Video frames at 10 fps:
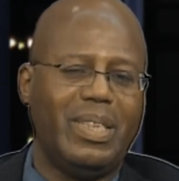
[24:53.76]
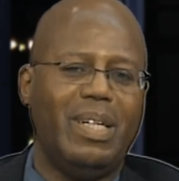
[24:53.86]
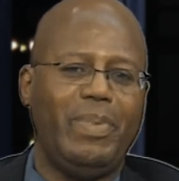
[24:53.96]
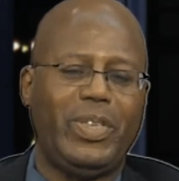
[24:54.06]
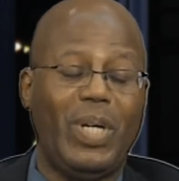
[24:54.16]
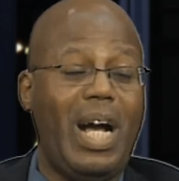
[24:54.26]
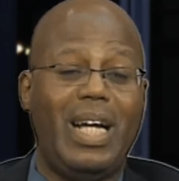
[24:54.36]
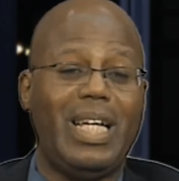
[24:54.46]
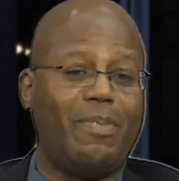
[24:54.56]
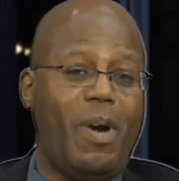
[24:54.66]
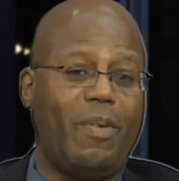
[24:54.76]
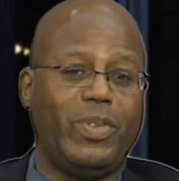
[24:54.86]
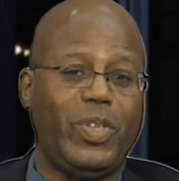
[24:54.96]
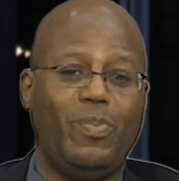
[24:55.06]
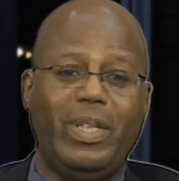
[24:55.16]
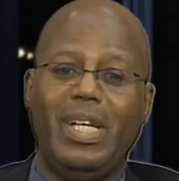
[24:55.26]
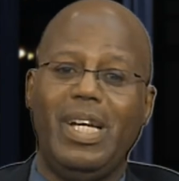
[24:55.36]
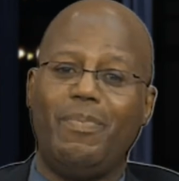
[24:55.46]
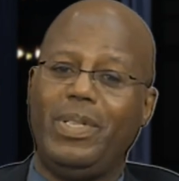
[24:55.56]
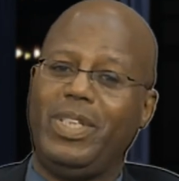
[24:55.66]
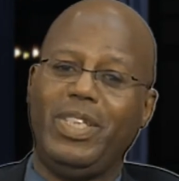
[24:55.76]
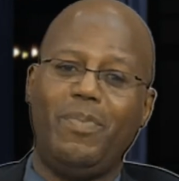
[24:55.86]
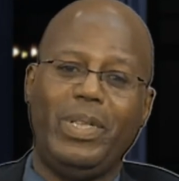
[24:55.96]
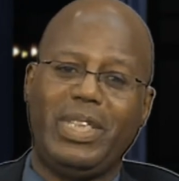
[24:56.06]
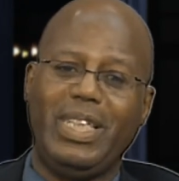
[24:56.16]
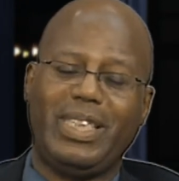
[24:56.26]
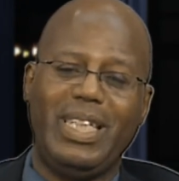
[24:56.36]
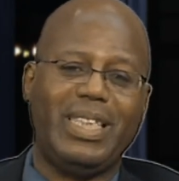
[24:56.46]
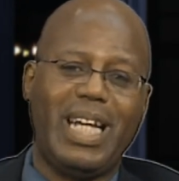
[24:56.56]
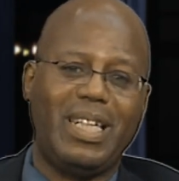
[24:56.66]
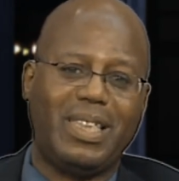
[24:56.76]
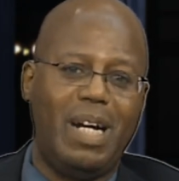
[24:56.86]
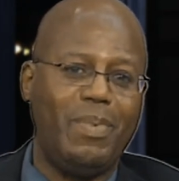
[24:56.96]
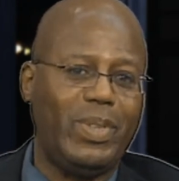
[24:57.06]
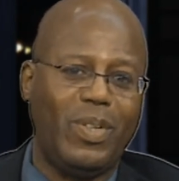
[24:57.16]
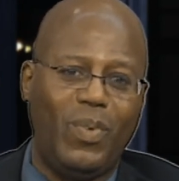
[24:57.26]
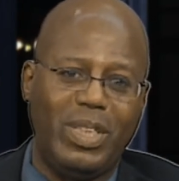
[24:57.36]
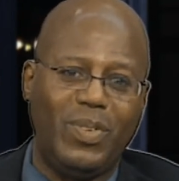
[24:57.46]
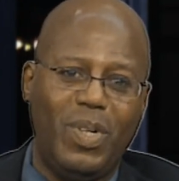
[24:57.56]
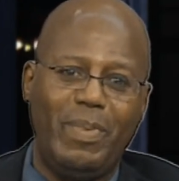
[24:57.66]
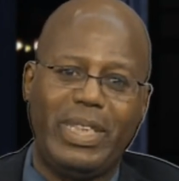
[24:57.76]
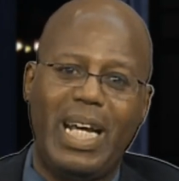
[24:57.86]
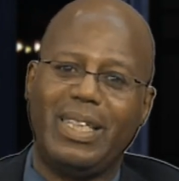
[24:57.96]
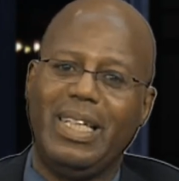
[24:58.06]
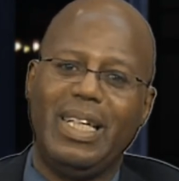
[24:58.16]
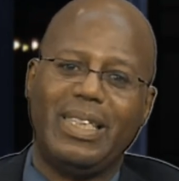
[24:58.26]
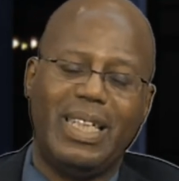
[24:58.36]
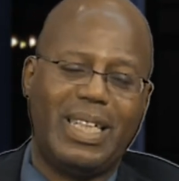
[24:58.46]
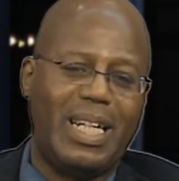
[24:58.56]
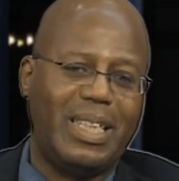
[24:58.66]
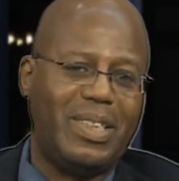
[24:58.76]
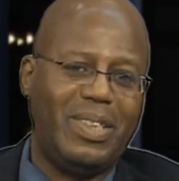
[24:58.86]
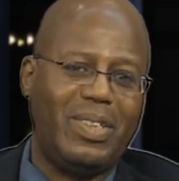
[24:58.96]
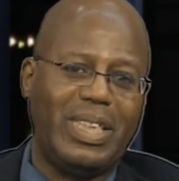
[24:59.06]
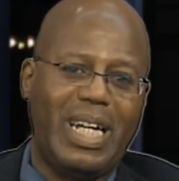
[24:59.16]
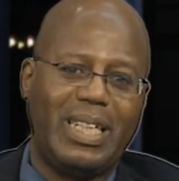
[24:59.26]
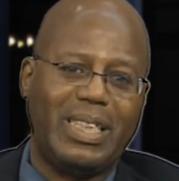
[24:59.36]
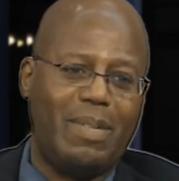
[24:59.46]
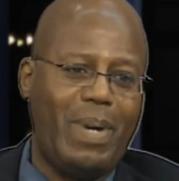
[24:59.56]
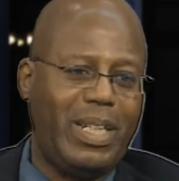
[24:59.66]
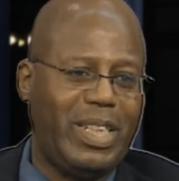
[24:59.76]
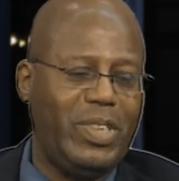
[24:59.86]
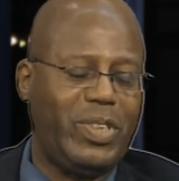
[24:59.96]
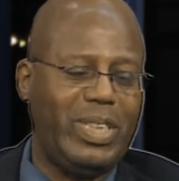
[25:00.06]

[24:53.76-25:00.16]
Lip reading: Yeah, me too. I like Marvel too, but DC is kind of coming with the Wonder Woman that they kind of get my attention